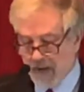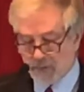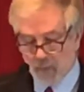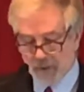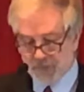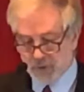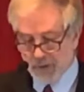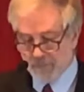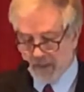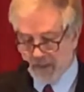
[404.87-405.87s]
as well as
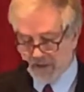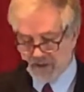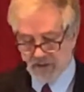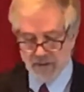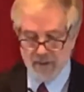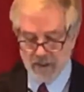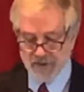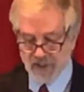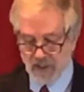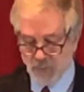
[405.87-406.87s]
joint meetings in
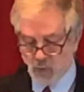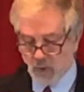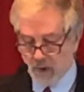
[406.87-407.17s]
Singapore